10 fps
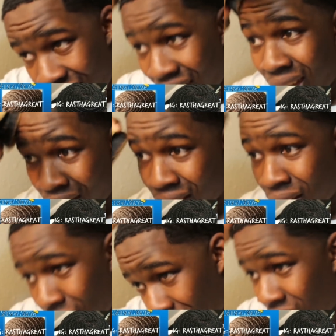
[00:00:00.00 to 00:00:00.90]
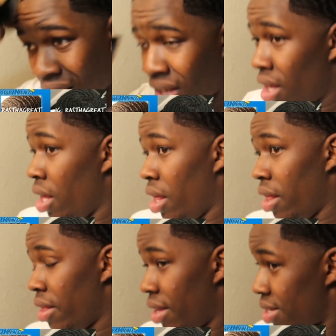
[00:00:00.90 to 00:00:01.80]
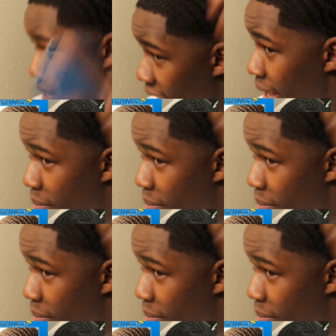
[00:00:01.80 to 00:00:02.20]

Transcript: And this cap